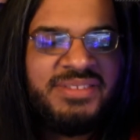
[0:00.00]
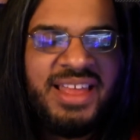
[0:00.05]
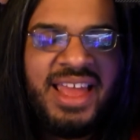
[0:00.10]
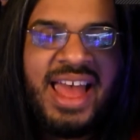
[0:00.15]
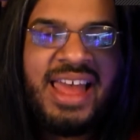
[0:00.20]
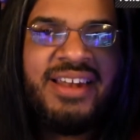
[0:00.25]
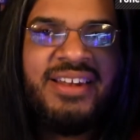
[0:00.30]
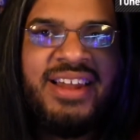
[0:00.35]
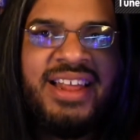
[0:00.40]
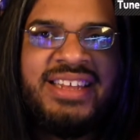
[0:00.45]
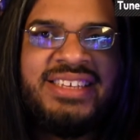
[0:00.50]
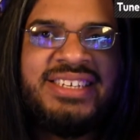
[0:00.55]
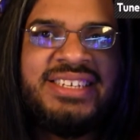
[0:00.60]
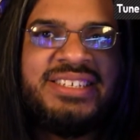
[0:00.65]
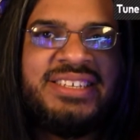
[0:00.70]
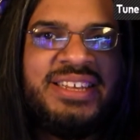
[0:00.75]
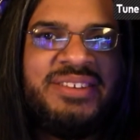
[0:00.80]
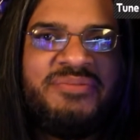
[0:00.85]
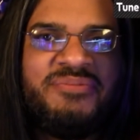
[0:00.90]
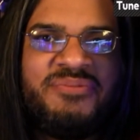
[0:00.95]
I don't know,
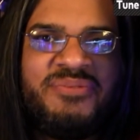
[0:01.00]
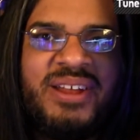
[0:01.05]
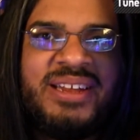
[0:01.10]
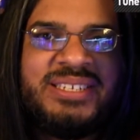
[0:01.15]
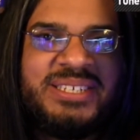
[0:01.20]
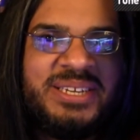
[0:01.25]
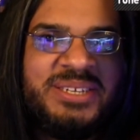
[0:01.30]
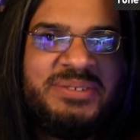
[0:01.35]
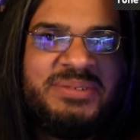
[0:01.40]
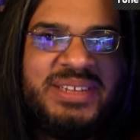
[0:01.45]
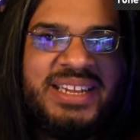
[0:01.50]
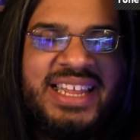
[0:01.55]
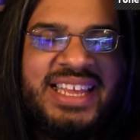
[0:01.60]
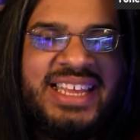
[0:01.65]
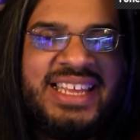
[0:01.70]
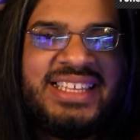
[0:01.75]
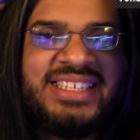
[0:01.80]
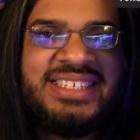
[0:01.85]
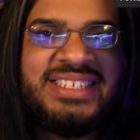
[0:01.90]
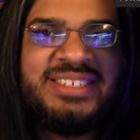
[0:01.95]
it frustrates me.
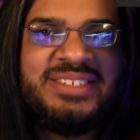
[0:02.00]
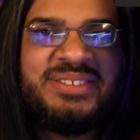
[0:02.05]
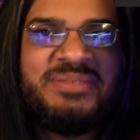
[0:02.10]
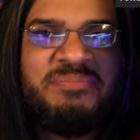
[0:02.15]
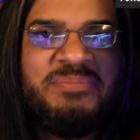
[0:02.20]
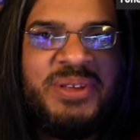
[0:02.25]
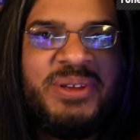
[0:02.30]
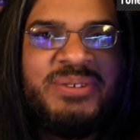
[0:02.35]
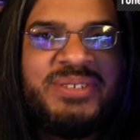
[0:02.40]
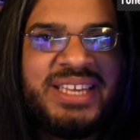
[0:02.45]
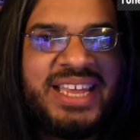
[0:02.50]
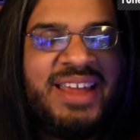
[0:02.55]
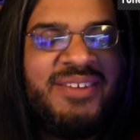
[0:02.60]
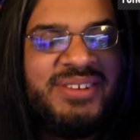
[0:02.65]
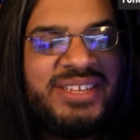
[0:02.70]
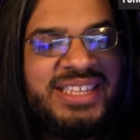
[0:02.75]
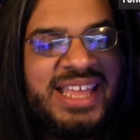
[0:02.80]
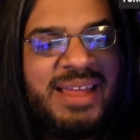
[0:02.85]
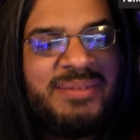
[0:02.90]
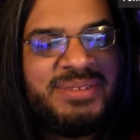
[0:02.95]
Like, it's just music
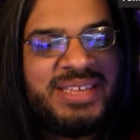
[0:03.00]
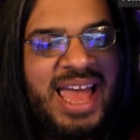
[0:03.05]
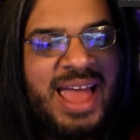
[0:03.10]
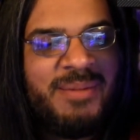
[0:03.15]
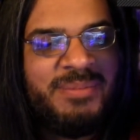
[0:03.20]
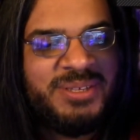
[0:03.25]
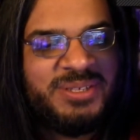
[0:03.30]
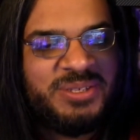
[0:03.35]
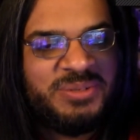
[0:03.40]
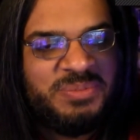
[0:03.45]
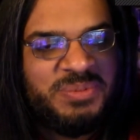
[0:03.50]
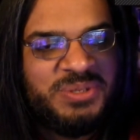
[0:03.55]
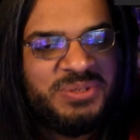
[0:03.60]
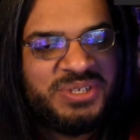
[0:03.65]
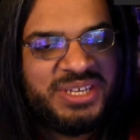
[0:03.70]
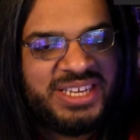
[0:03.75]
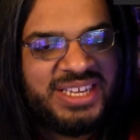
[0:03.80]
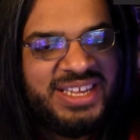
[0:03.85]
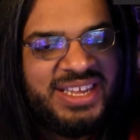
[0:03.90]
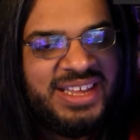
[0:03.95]
every damn time. It's just
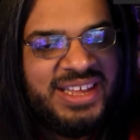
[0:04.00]
music.